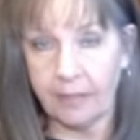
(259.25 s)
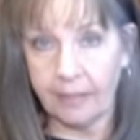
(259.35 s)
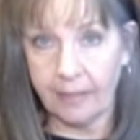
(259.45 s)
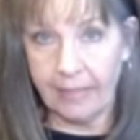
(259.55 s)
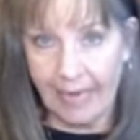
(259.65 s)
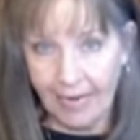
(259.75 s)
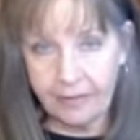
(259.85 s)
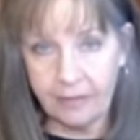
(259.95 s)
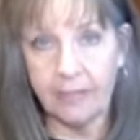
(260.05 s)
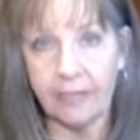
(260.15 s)

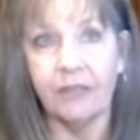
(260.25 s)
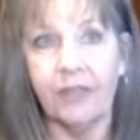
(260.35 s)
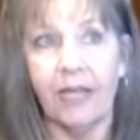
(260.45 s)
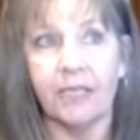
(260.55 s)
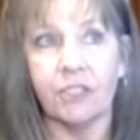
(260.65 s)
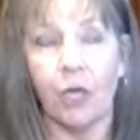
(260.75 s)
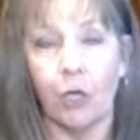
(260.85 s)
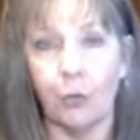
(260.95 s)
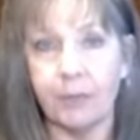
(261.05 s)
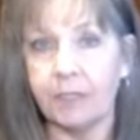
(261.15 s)
Catholic that
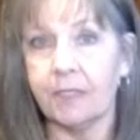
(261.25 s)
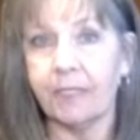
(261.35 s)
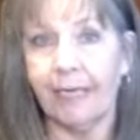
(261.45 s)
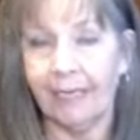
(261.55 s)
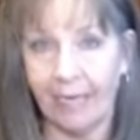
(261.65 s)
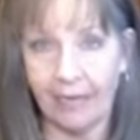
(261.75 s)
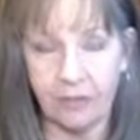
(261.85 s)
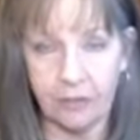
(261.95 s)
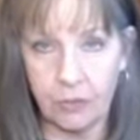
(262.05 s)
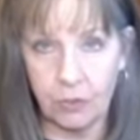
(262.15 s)
opened a Catholic
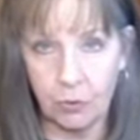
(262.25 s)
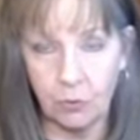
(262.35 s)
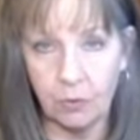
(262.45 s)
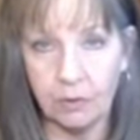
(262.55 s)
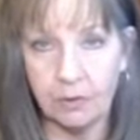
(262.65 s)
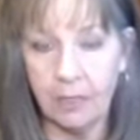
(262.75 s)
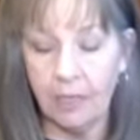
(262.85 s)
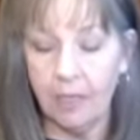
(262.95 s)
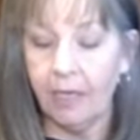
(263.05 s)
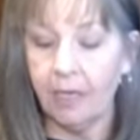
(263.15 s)
school,
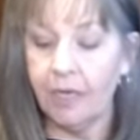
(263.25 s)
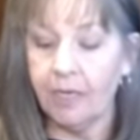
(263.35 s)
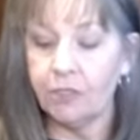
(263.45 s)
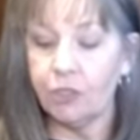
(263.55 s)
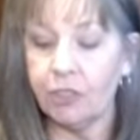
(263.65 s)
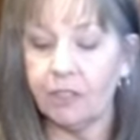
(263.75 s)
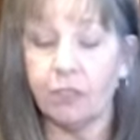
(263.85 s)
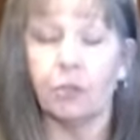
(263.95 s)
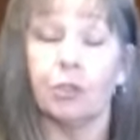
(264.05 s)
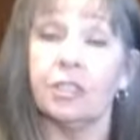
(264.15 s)
and she
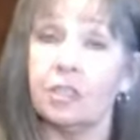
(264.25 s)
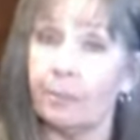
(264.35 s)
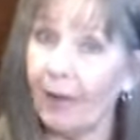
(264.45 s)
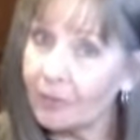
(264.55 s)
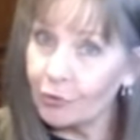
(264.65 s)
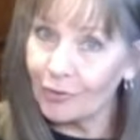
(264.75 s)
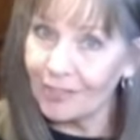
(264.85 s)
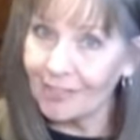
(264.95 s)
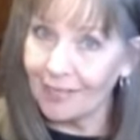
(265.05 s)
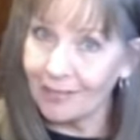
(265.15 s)
is the patron
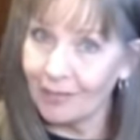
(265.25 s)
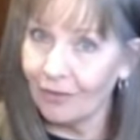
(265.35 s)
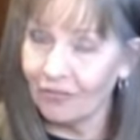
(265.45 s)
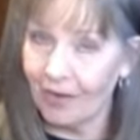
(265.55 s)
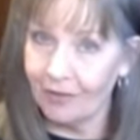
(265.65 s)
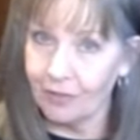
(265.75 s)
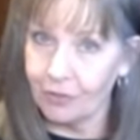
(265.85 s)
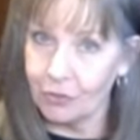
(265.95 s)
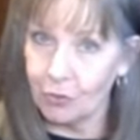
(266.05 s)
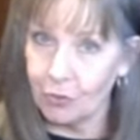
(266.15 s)
saint of Catholic
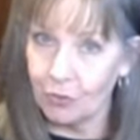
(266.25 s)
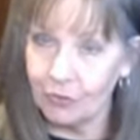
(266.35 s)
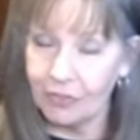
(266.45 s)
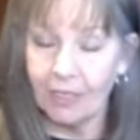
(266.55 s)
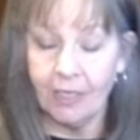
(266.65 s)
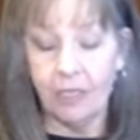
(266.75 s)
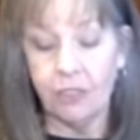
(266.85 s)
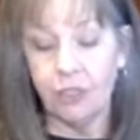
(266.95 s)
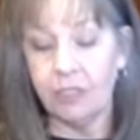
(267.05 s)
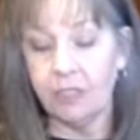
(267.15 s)
schools.
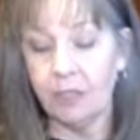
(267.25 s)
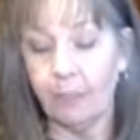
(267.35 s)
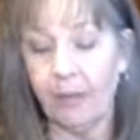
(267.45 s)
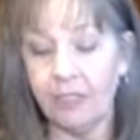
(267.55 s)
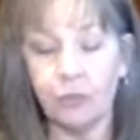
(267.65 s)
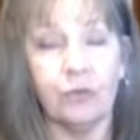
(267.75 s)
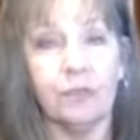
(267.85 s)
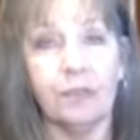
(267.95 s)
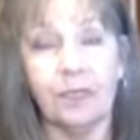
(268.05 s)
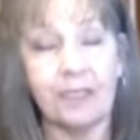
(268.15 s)
She is the patron
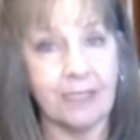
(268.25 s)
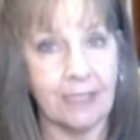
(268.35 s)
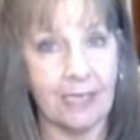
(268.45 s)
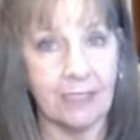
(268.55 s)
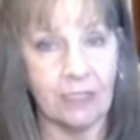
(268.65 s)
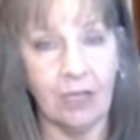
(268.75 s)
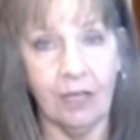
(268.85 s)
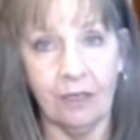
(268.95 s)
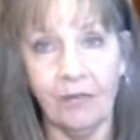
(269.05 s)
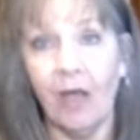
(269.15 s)
saint
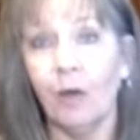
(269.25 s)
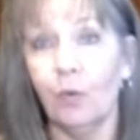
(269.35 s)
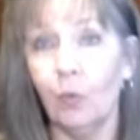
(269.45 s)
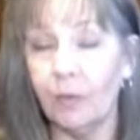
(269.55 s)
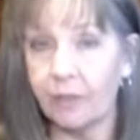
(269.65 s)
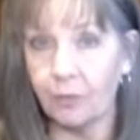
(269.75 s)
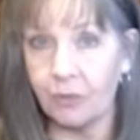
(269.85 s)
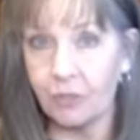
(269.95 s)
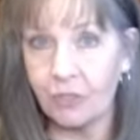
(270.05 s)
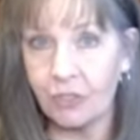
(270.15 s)
of
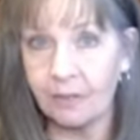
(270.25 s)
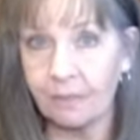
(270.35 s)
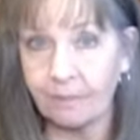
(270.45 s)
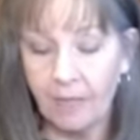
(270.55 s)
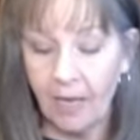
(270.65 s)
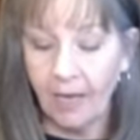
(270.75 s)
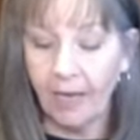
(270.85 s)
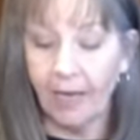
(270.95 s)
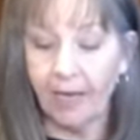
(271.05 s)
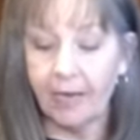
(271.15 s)
widowers
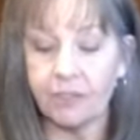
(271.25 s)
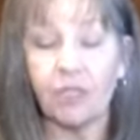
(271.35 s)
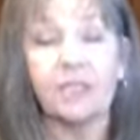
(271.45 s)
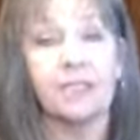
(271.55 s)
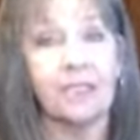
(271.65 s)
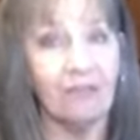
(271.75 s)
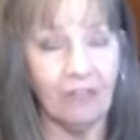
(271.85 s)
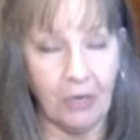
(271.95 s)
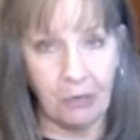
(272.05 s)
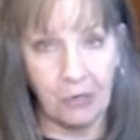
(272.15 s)
and
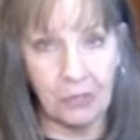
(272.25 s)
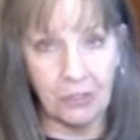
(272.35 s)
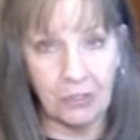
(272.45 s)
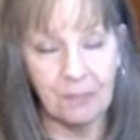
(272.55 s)
seafarers.